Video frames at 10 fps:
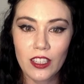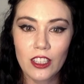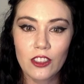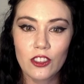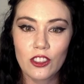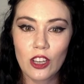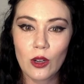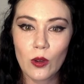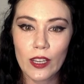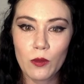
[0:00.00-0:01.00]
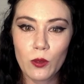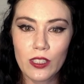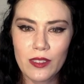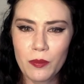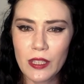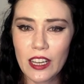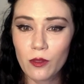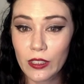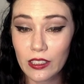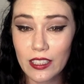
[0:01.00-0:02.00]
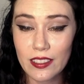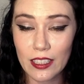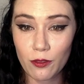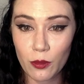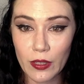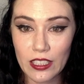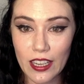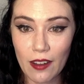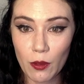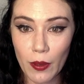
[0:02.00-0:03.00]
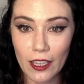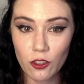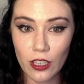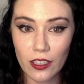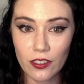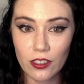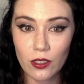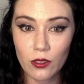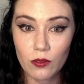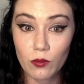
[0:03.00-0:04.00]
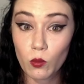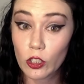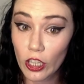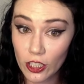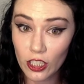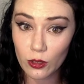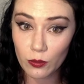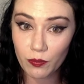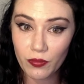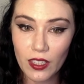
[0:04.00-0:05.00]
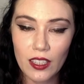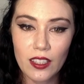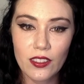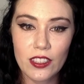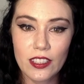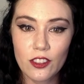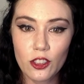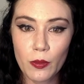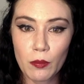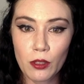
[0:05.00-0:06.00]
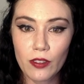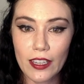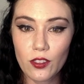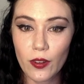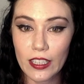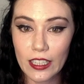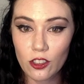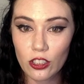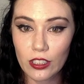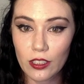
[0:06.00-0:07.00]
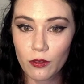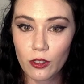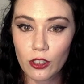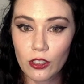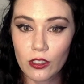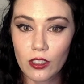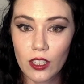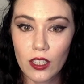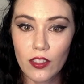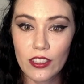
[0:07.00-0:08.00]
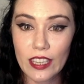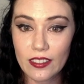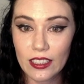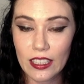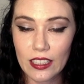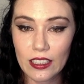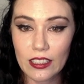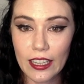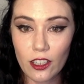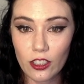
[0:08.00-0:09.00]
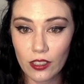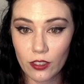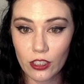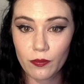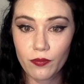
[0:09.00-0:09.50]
So it wouldn't be unrealistic for me to have a pet trust, which I do. This instrument provides financially for the designated caregiver